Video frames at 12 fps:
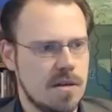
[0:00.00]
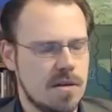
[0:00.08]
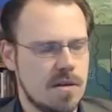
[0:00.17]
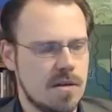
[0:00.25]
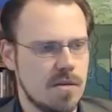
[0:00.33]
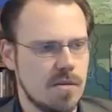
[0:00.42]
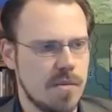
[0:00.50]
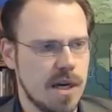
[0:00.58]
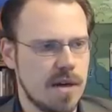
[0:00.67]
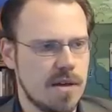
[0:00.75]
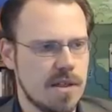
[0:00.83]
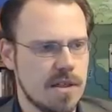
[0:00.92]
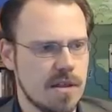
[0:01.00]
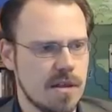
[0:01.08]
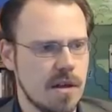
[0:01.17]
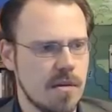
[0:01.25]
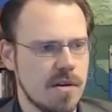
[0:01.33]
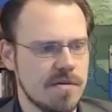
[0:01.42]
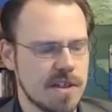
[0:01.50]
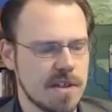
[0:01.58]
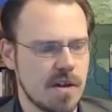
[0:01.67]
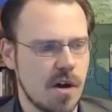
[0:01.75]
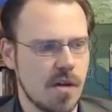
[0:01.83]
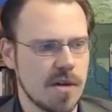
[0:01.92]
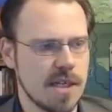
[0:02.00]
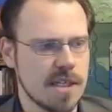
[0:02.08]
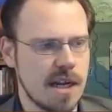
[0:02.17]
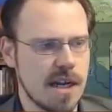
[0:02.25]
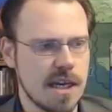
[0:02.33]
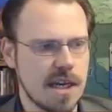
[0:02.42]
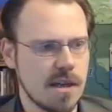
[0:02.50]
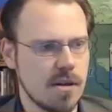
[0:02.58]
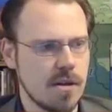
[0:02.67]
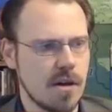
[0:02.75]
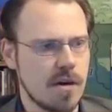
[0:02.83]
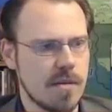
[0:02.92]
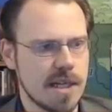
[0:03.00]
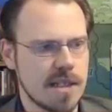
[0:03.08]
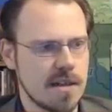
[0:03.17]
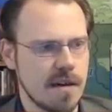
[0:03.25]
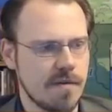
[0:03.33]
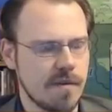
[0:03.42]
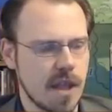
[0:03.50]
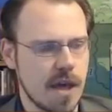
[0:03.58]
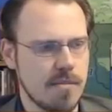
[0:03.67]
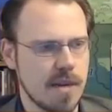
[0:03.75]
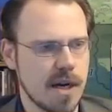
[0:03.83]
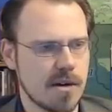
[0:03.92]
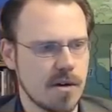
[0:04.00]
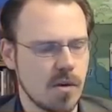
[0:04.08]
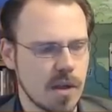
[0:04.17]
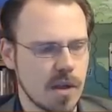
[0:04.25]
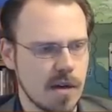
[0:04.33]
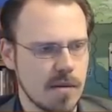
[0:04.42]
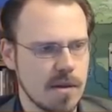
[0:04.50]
So Bears is a little bit of a stall, but he's got to kill a lot of my stuff for that bear to hold up.